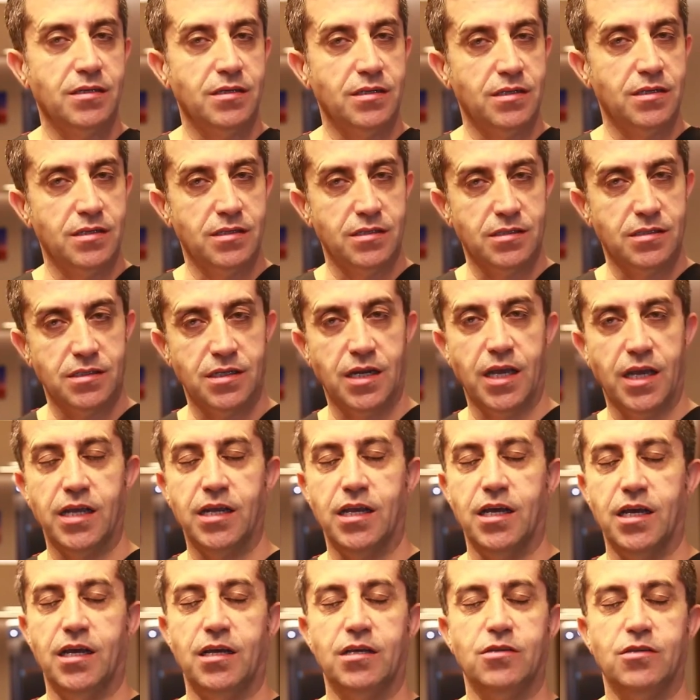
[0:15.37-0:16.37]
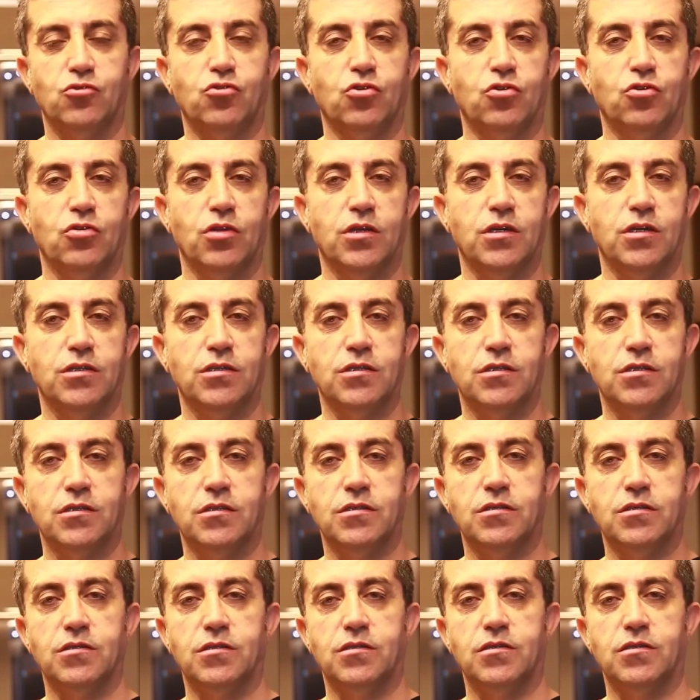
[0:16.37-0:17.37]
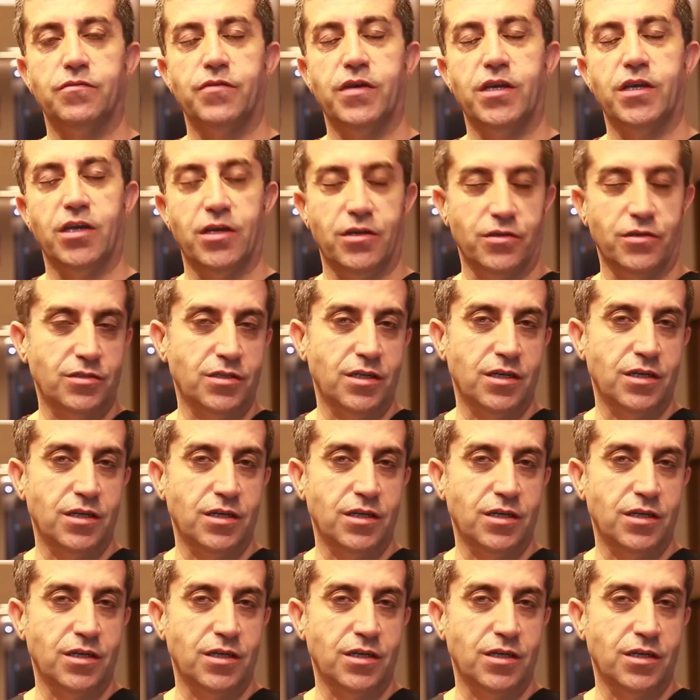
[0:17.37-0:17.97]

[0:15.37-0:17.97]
undergone hair transplantation operation.